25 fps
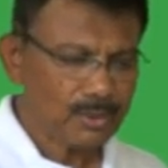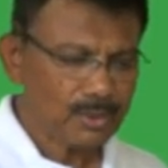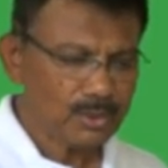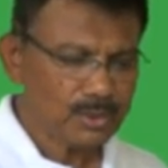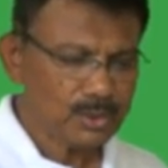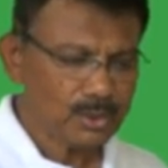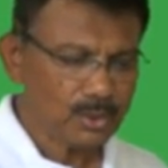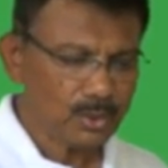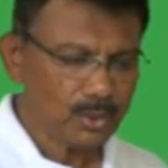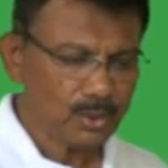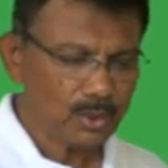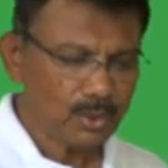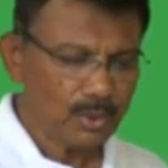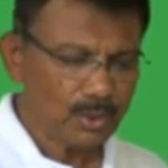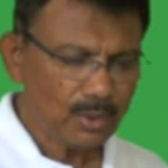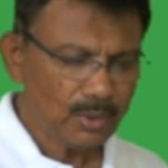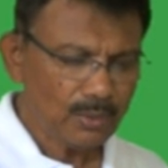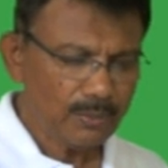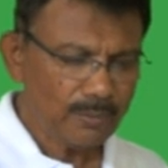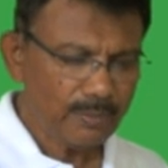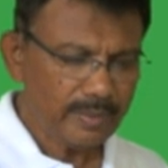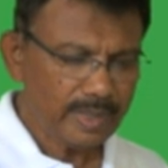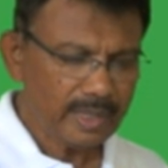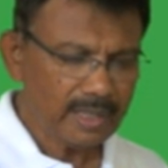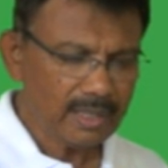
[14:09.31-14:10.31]
So
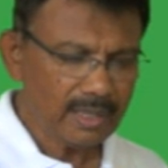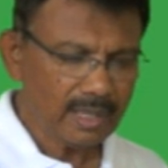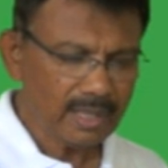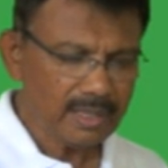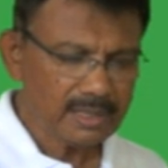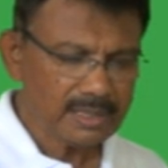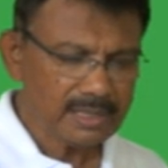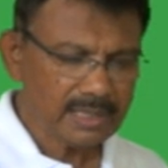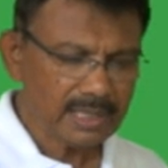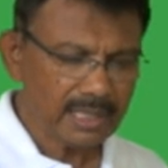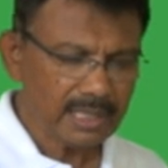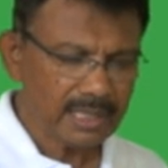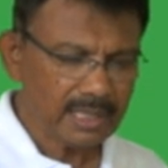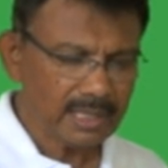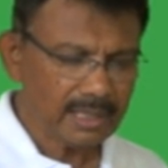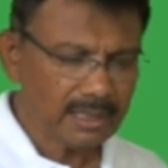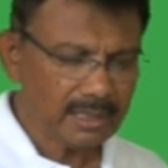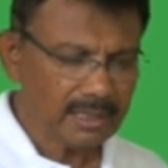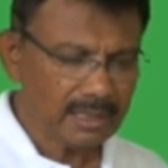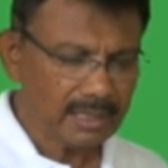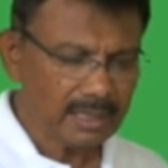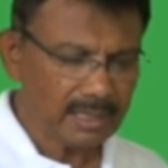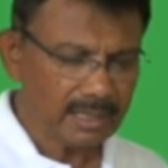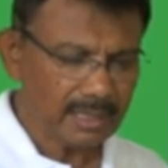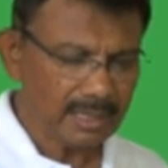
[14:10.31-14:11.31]
we can't say
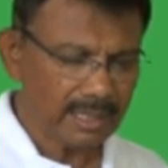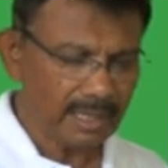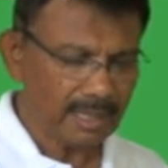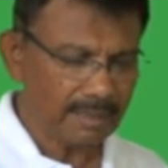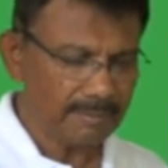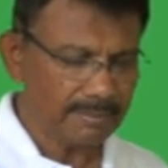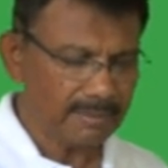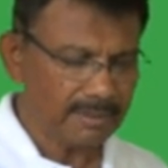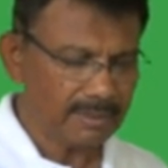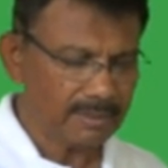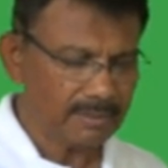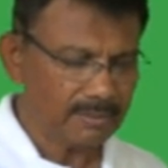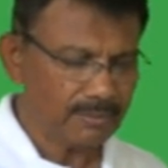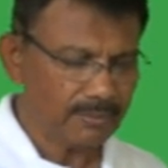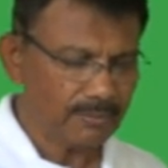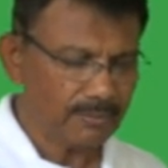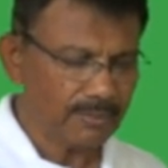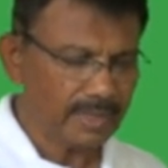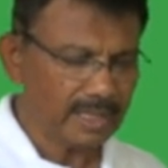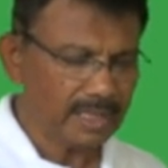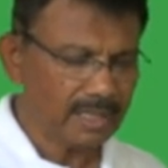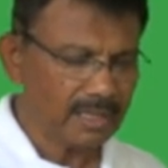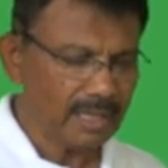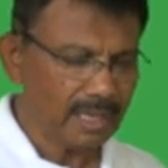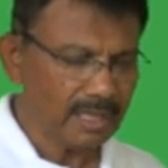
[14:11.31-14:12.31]
in the table,
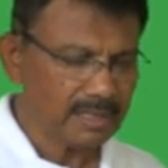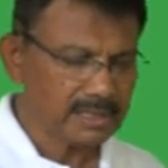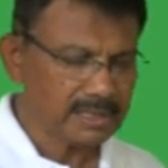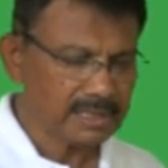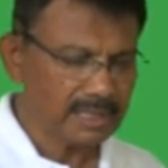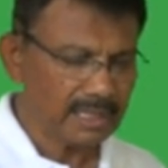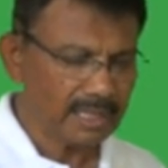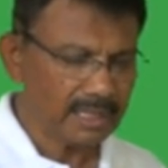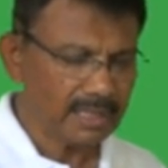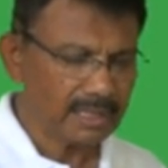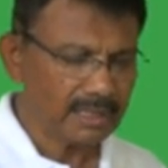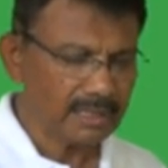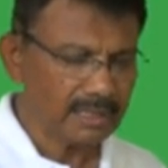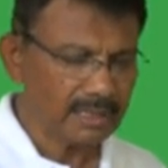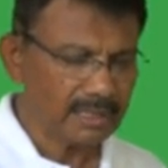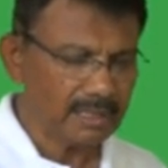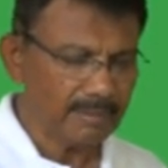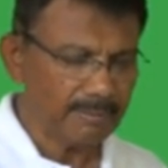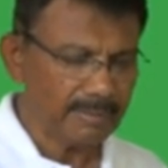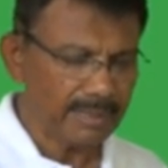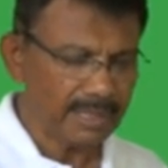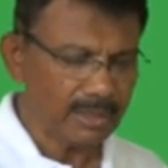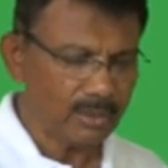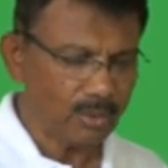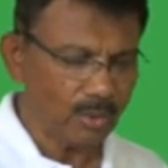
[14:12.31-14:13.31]
we can't say in the
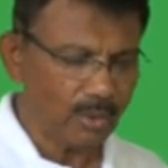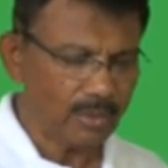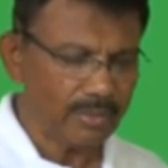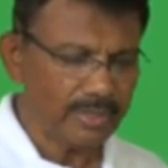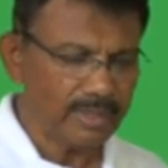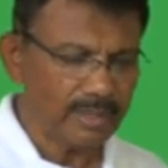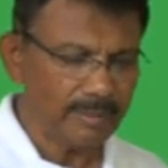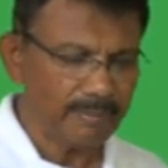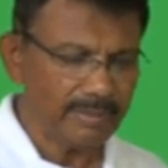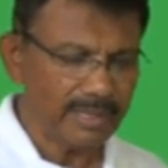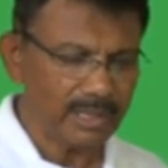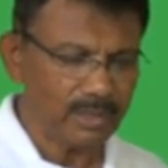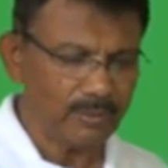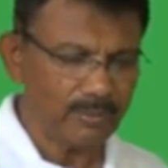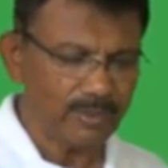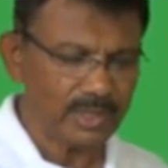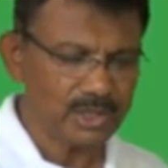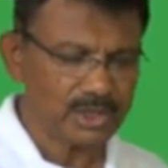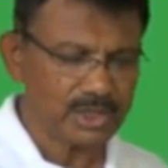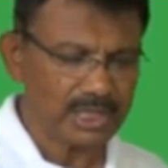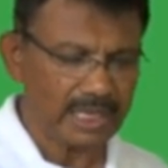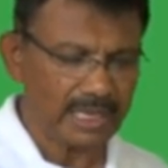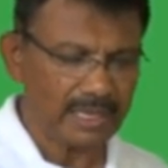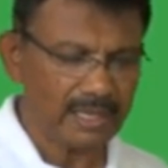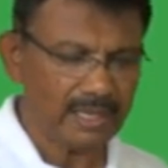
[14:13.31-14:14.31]
bed, on the bed we
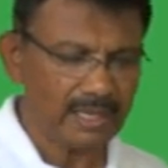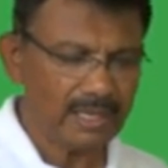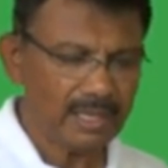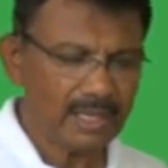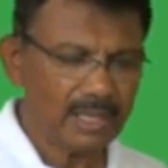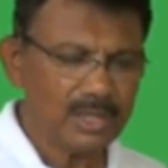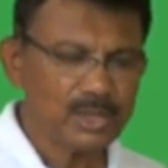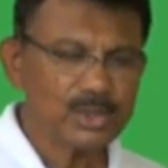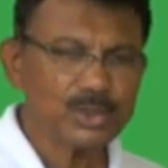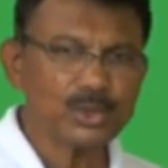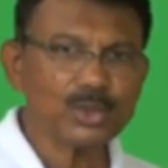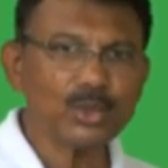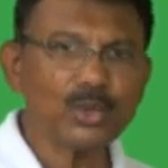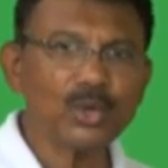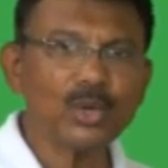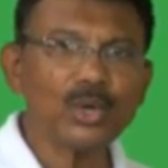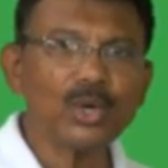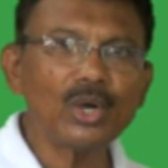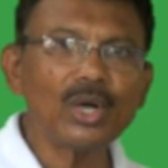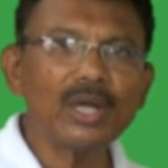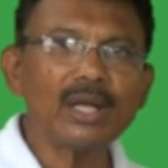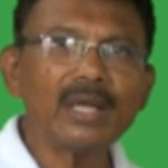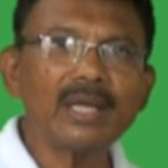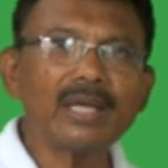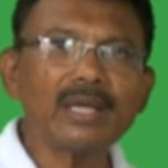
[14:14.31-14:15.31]
said.
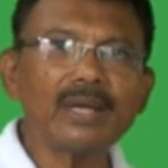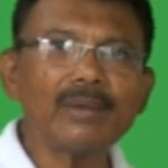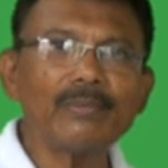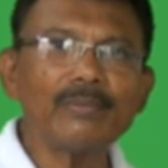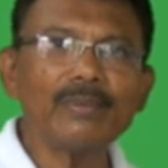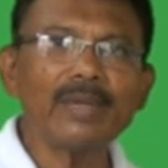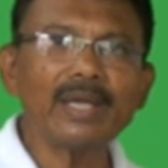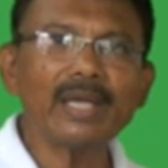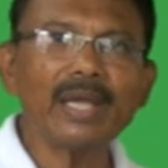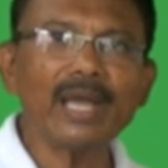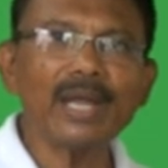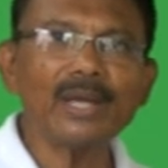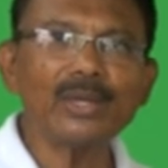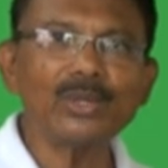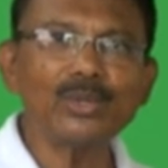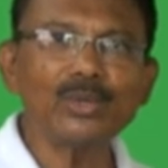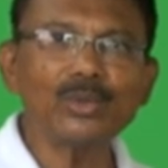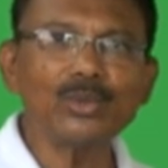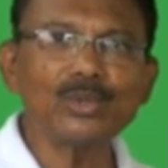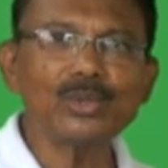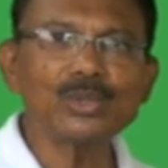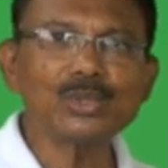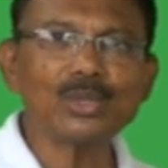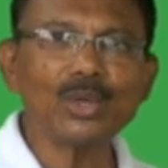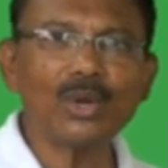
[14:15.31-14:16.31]
So we can
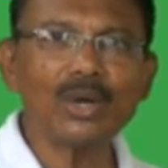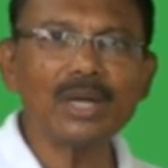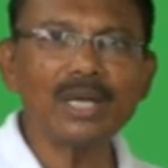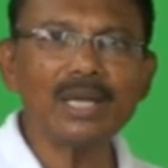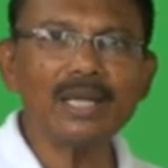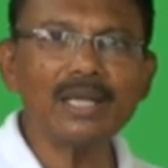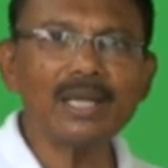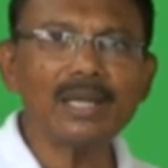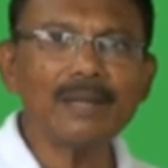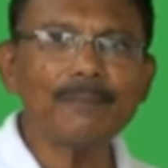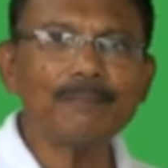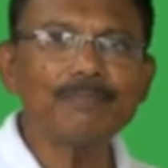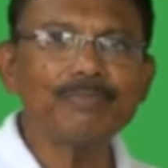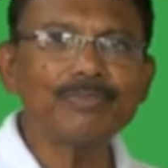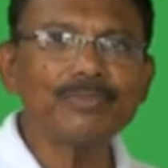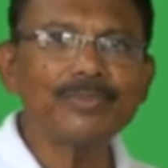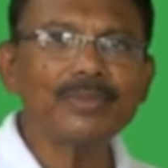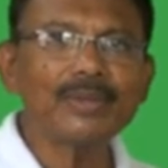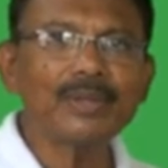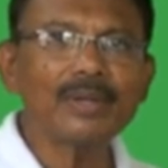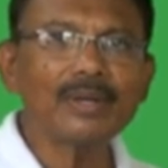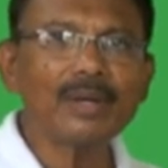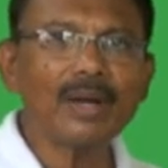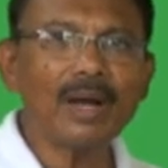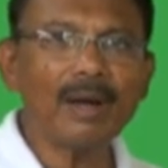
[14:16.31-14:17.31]
use only
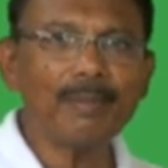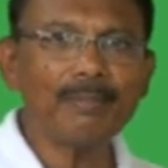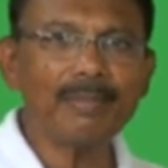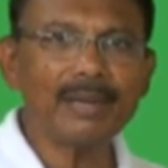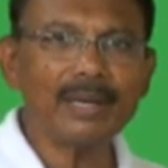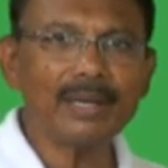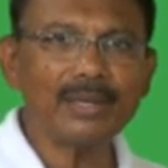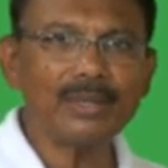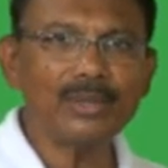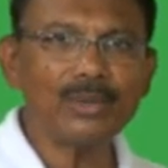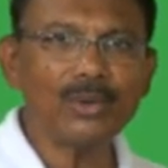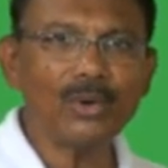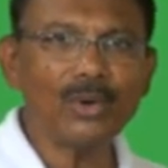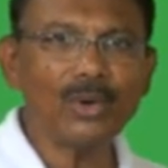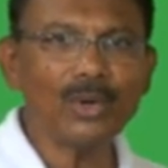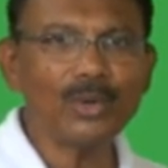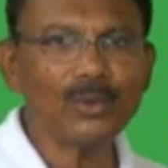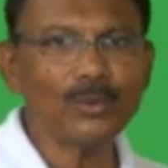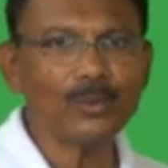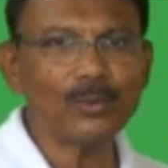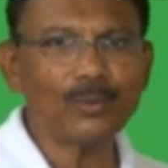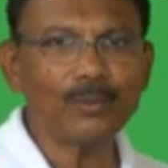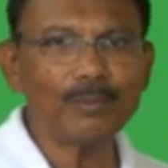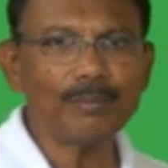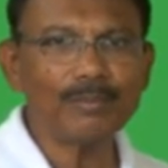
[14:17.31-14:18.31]
cupboard or
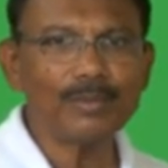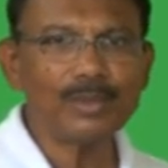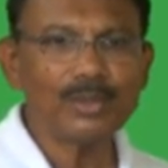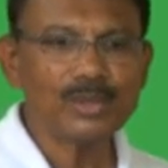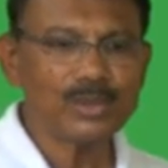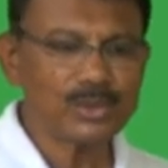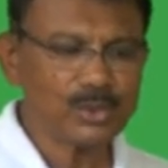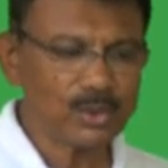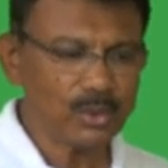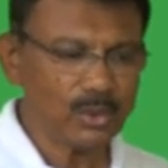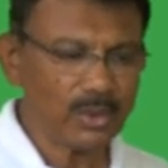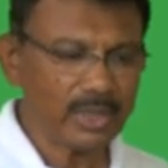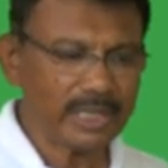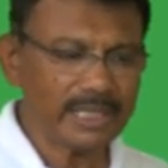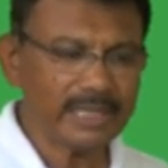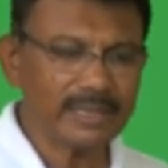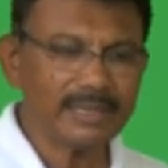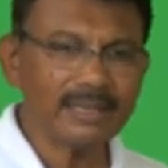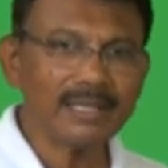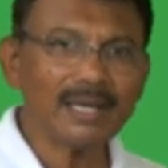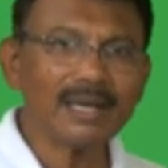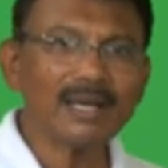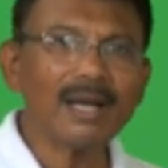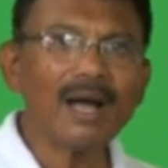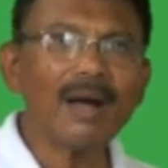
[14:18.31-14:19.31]
room. So
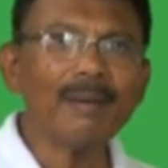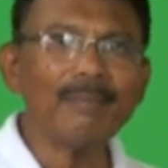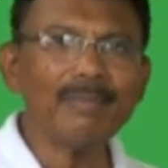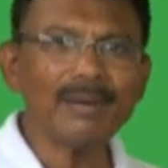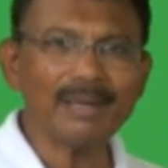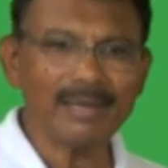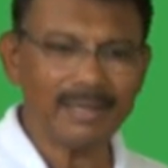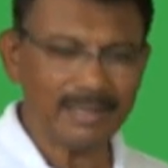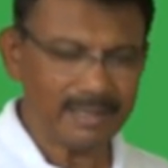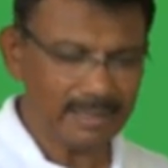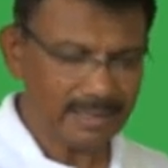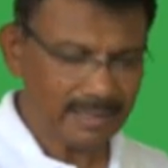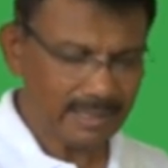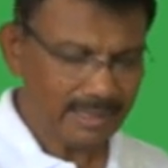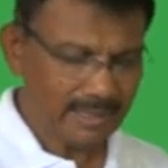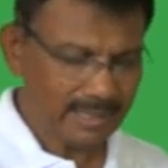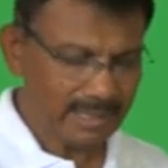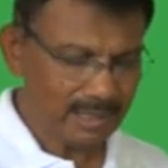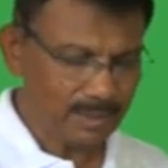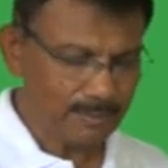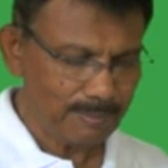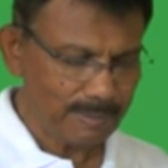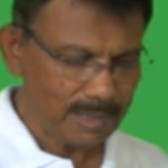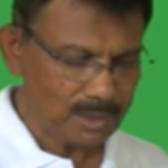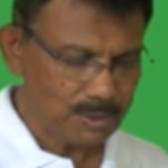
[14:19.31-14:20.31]
in the cupboard,
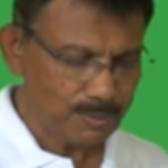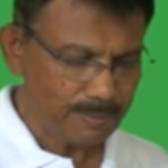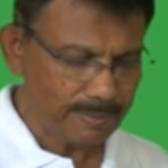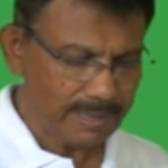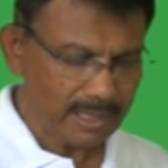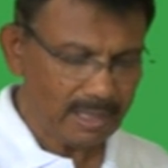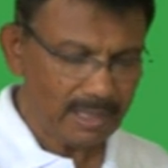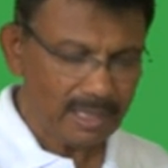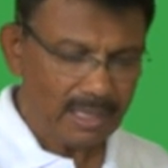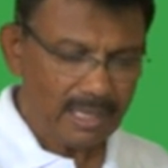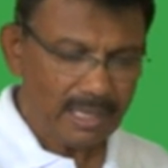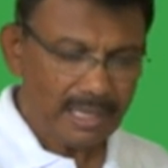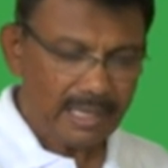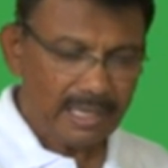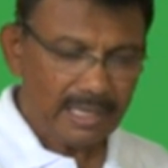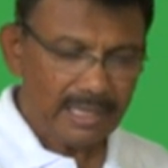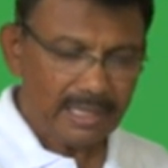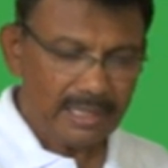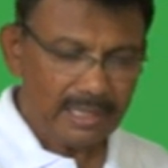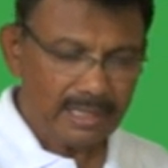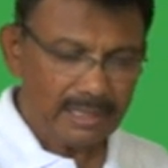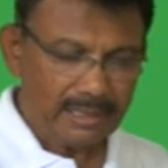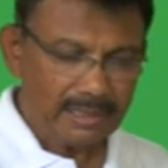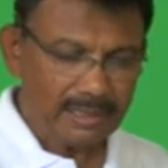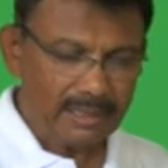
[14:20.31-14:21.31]
it must be
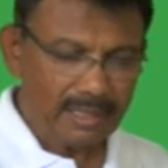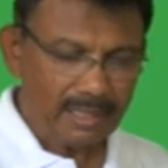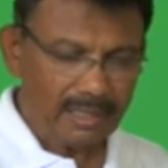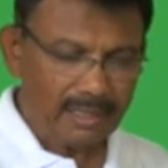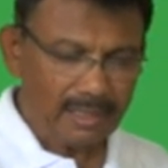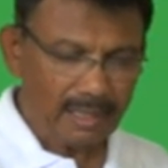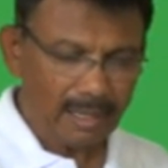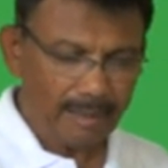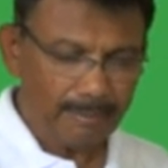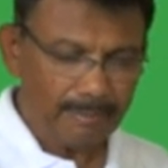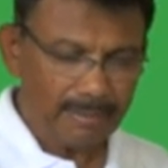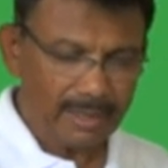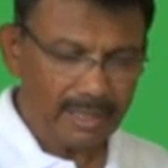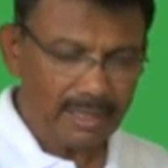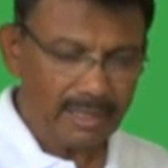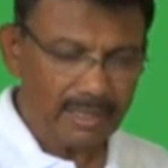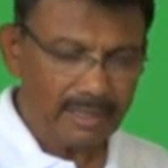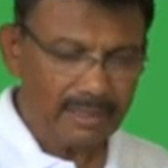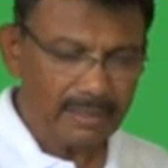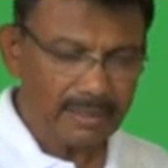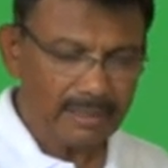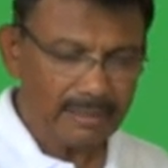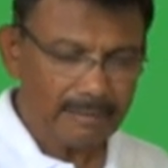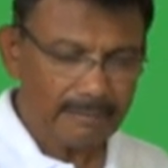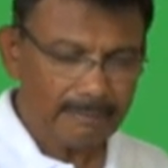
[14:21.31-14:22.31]
in the
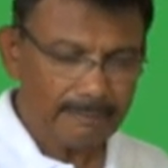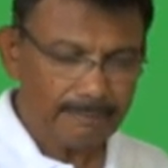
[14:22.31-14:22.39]
cupboard,